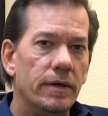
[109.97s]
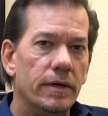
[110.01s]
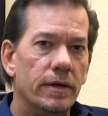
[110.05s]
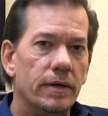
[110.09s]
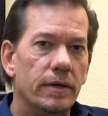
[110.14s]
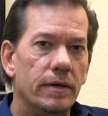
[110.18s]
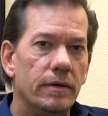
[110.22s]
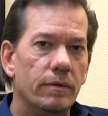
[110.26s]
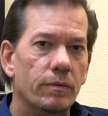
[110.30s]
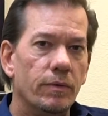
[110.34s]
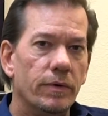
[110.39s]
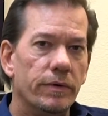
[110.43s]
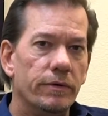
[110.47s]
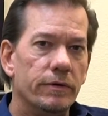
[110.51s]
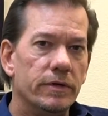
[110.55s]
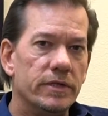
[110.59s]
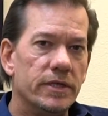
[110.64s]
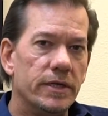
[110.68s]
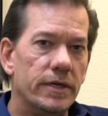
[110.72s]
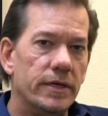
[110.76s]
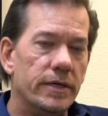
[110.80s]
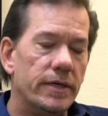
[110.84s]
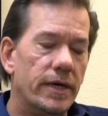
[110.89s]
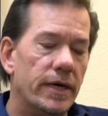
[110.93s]
And whether
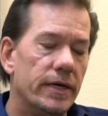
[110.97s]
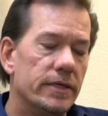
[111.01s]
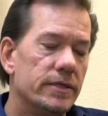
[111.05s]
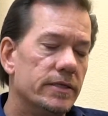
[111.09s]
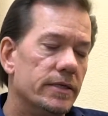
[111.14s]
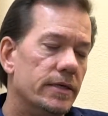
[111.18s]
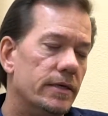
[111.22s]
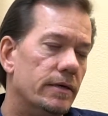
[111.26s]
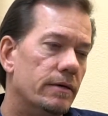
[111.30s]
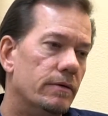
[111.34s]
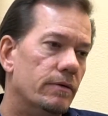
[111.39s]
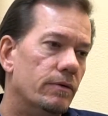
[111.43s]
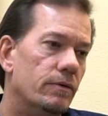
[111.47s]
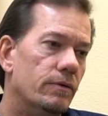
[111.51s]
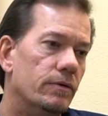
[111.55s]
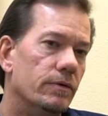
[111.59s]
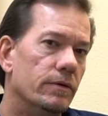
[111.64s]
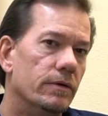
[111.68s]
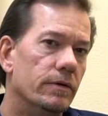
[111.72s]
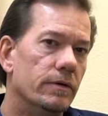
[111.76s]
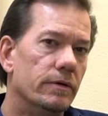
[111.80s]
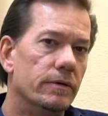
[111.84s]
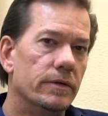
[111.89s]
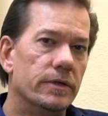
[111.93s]
it's indexing
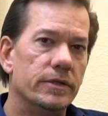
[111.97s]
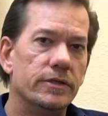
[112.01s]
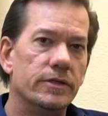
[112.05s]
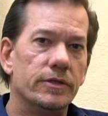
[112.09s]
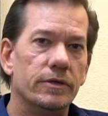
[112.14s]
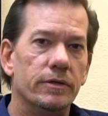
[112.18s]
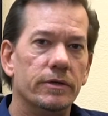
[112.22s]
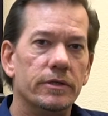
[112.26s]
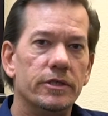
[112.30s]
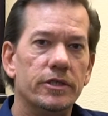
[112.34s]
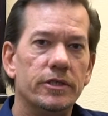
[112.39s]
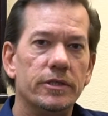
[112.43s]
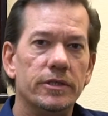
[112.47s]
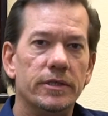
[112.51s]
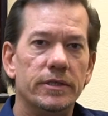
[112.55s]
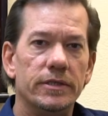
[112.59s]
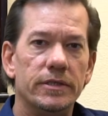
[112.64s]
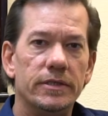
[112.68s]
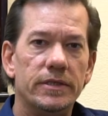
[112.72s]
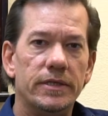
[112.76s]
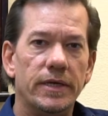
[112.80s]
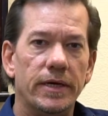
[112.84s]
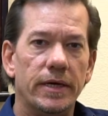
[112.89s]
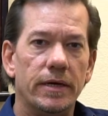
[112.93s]
or the search
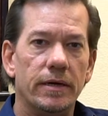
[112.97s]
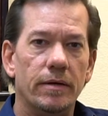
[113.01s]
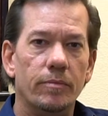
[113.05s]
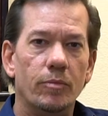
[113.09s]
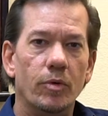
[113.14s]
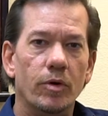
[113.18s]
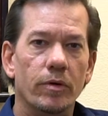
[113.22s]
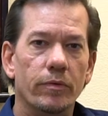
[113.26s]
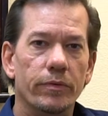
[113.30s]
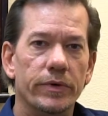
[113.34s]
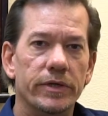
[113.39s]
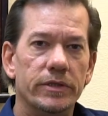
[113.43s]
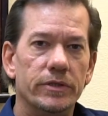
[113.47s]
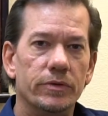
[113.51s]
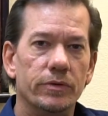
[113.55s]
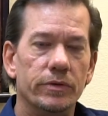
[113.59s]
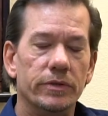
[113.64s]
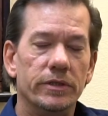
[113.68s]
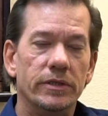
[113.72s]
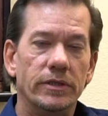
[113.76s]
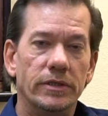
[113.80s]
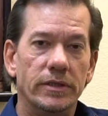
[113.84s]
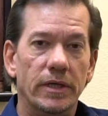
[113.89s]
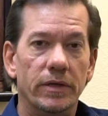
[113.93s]
is taking up more
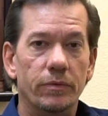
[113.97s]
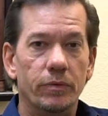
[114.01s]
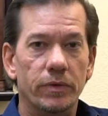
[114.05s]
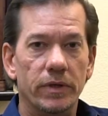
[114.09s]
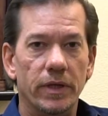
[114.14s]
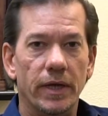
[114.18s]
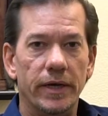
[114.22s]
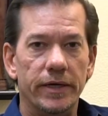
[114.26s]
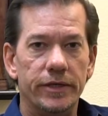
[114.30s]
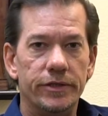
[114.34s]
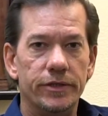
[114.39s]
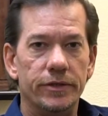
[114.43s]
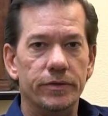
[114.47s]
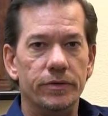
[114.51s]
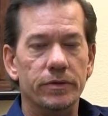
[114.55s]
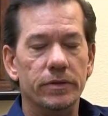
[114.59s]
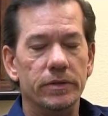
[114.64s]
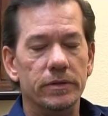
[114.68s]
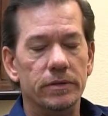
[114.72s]
resources than we'd like to,